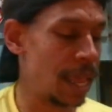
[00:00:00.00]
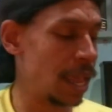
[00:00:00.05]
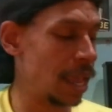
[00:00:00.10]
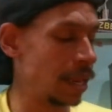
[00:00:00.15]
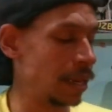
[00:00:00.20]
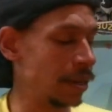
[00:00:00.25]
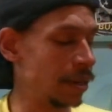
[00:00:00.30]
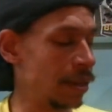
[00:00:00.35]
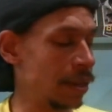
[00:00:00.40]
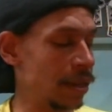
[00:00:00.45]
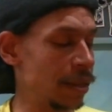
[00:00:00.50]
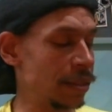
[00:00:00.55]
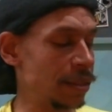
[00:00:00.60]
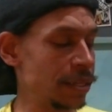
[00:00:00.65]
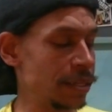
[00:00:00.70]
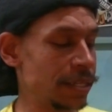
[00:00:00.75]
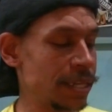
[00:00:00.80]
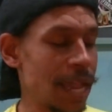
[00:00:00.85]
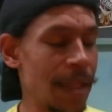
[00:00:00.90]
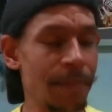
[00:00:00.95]
and
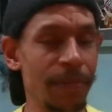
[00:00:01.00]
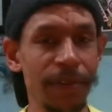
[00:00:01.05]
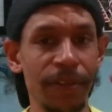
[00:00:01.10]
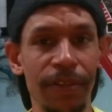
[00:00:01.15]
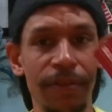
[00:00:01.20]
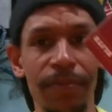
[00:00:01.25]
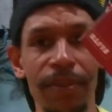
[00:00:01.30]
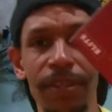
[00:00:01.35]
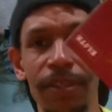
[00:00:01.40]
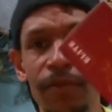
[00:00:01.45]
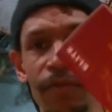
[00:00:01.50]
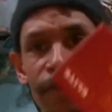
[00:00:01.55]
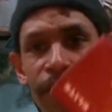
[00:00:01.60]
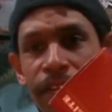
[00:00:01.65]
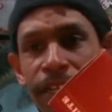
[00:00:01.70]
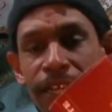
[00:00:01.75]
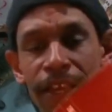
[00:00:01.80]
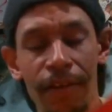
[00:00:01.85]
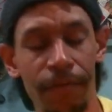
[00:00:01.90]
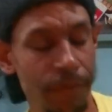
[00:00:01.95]
this happens to be the
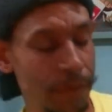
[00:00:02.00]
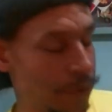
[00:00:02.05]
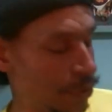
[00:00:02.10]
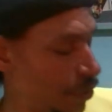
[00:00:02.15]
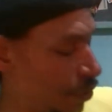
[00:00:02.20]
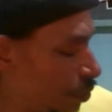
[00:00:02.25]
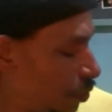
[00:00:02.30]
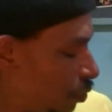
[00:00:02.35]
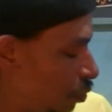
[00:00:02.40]
retail version.